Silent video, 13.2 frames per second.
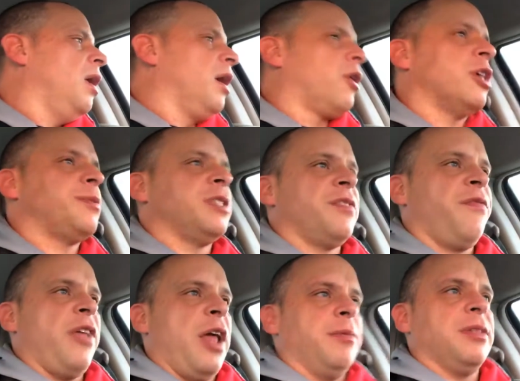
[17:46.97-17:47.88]
Christmas
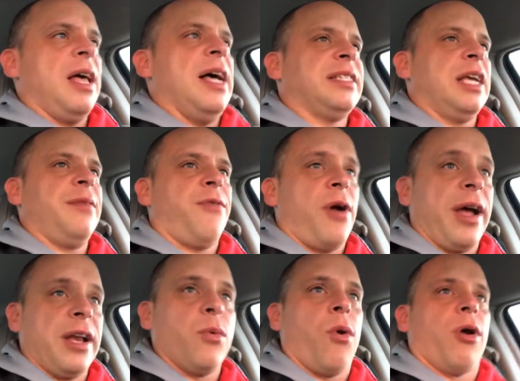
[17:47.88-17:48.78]
inflatables. Last thing before I
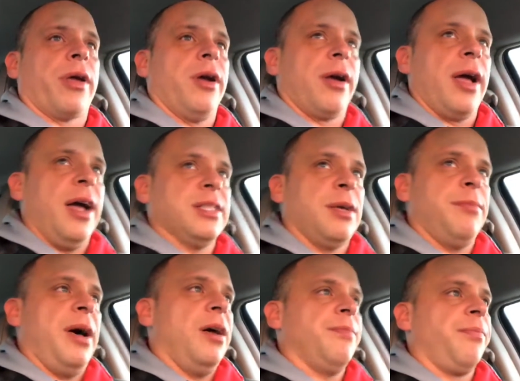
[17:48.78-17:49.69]
get to work here, guys. I'm
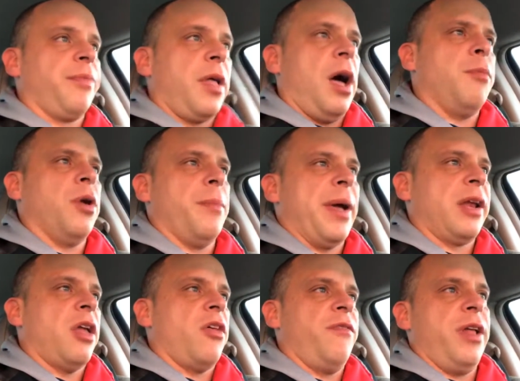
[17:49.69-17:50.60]
going to make
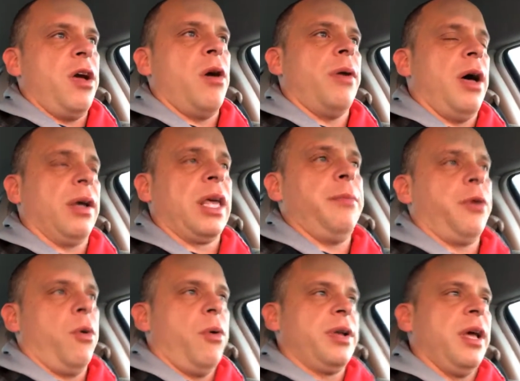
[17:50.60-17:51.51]
another video and I'll keep
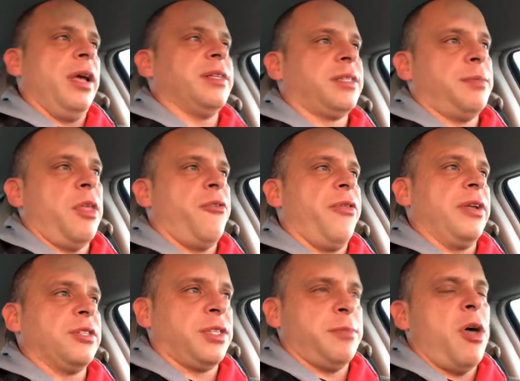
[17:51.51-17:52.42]
going and tell you some other
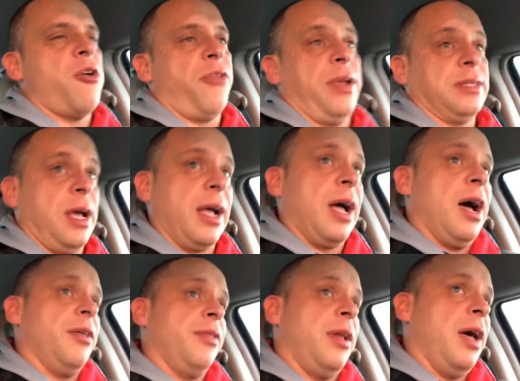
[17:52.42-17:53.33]
things I
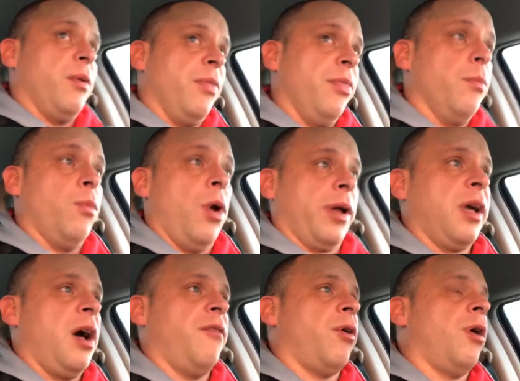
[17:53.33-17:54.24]
got that I want to
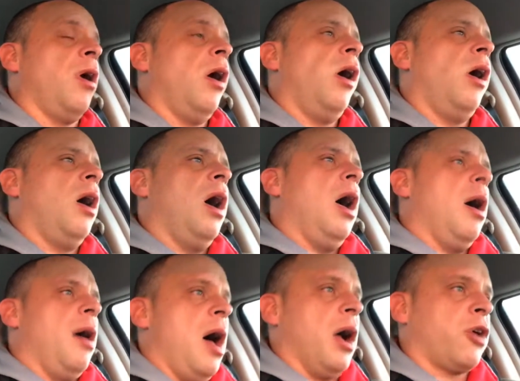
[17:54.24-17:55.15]
cover.
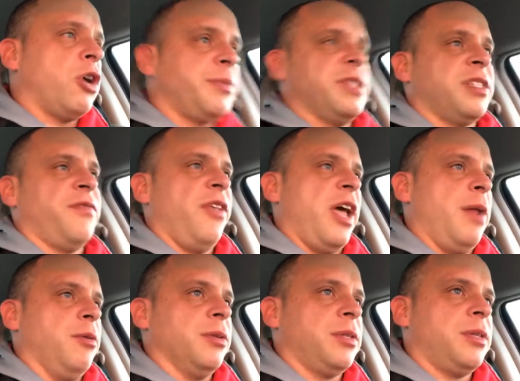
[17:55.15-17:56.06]
Christmas
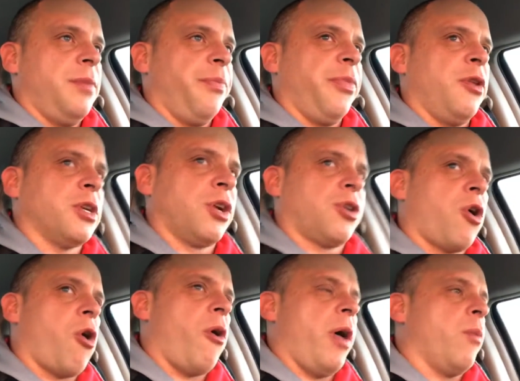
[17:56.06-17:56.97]
inflatables. There's a
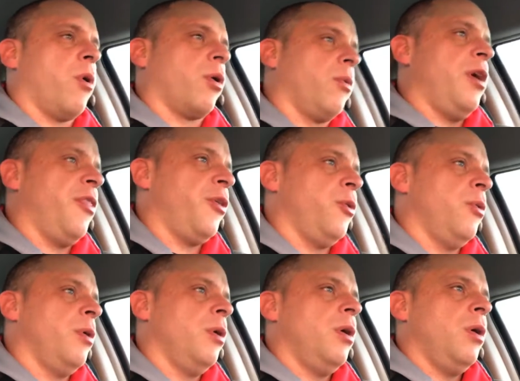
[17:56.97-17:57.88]
girl I work with who
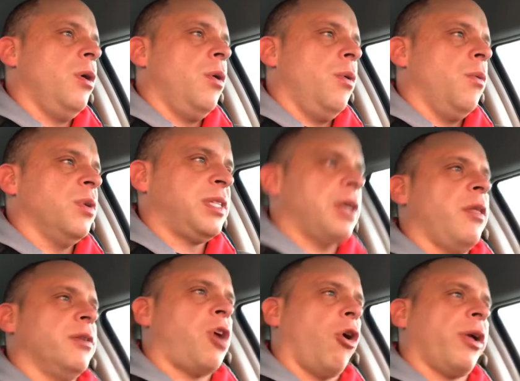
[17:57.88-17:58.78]
was
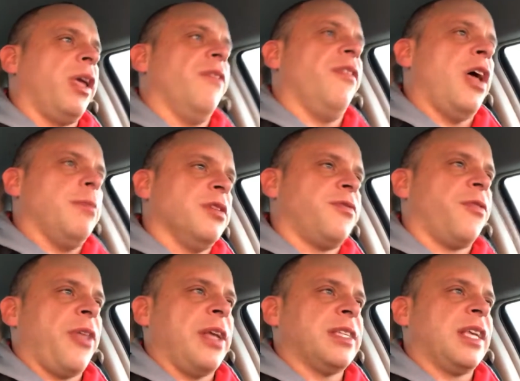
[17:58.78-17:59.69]
selling turkey inflatables for
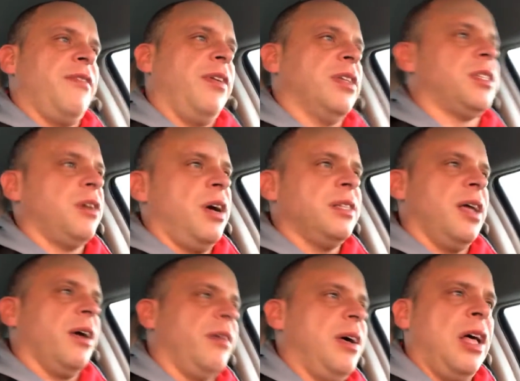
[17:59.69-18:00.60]
Thanksgiving, so I was
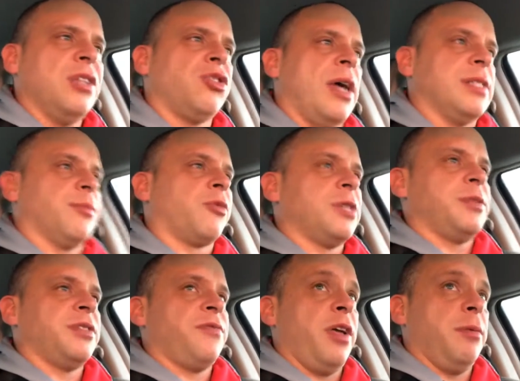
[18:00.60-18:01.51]
like, well, I'll try some
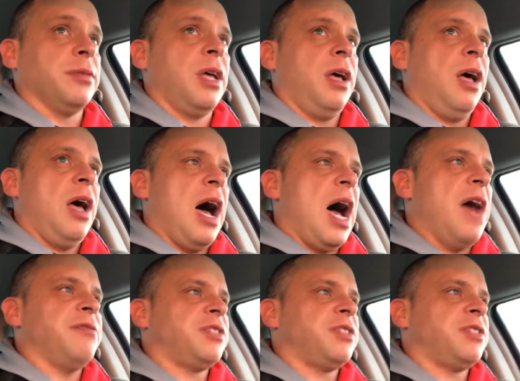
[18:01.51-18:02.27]
Christmas inflatables. I've